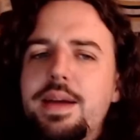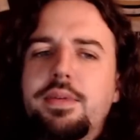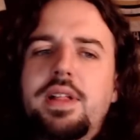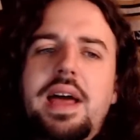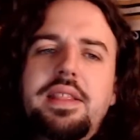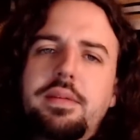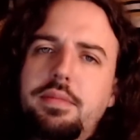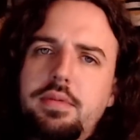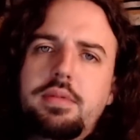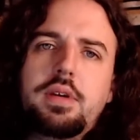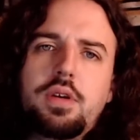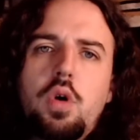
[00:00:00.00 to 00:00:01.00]
glad that
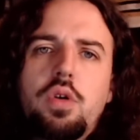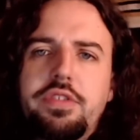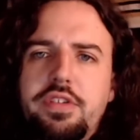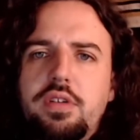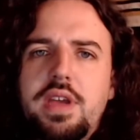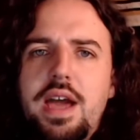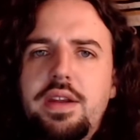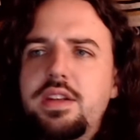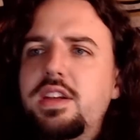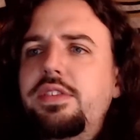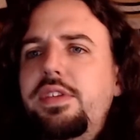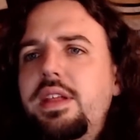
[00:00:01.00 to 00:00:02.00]
the goal still counted
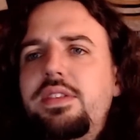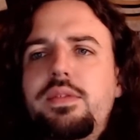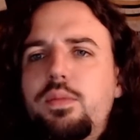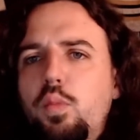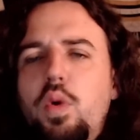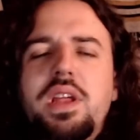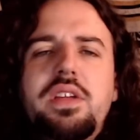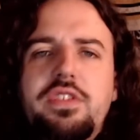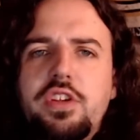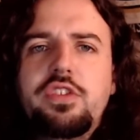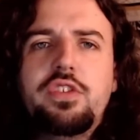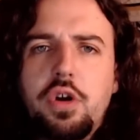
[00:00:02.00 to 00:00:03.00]
because it's what is
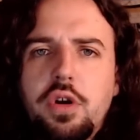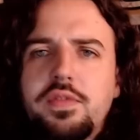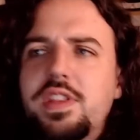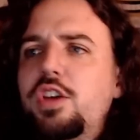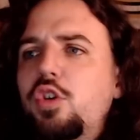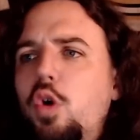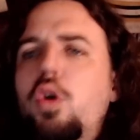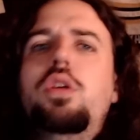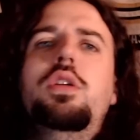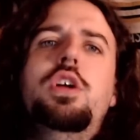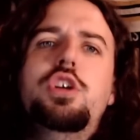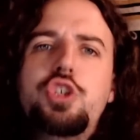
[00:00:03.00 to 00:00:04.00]
deserved. That
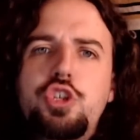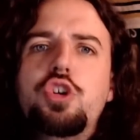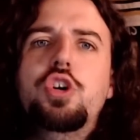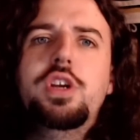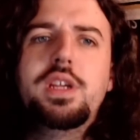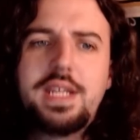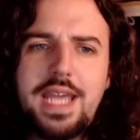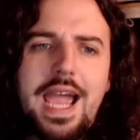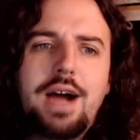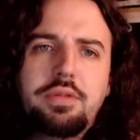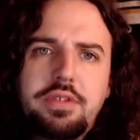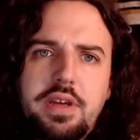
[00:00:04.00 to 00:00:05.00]
goal should
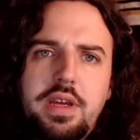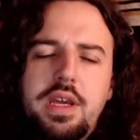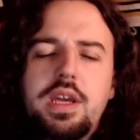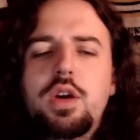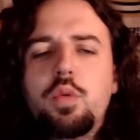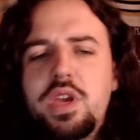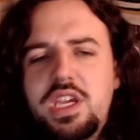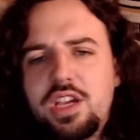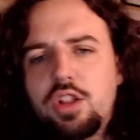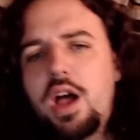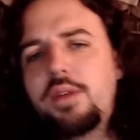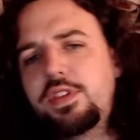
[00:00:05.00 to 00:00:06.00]
count. We kill
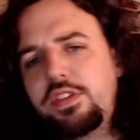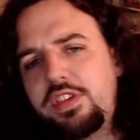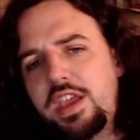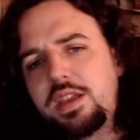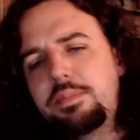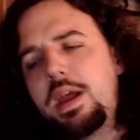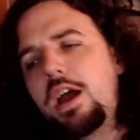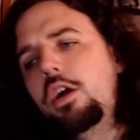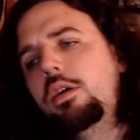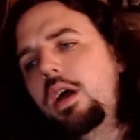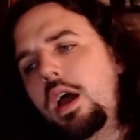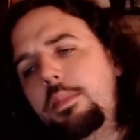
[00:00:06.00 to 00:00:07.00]
off the second
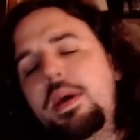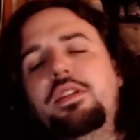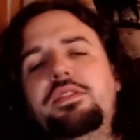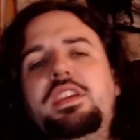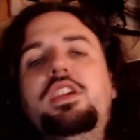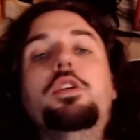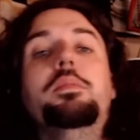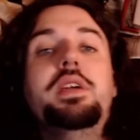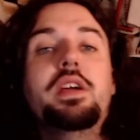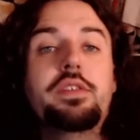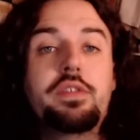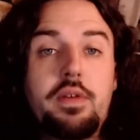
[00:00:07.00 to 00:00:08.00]
penalty kill
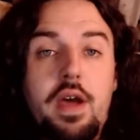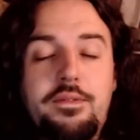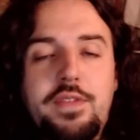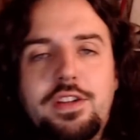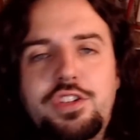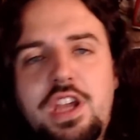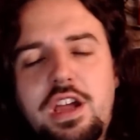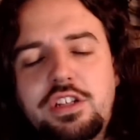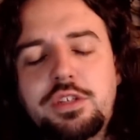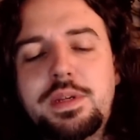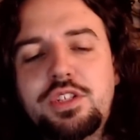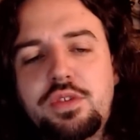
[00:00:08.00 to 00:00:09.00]
because a failed challenge
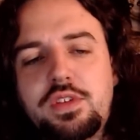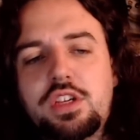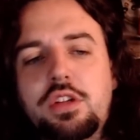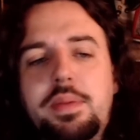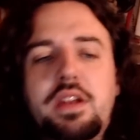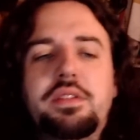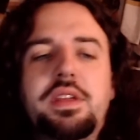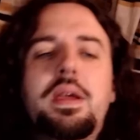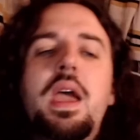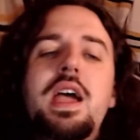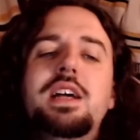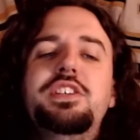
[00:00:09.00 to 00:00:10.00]
means you have to kill a penalty.
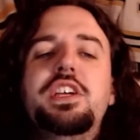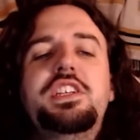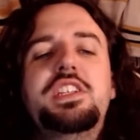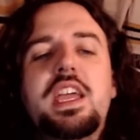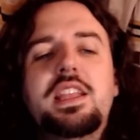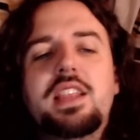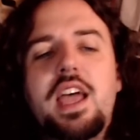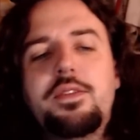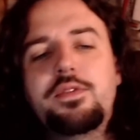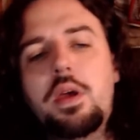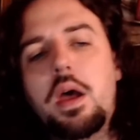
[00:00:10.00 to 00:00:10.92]
6:10 left.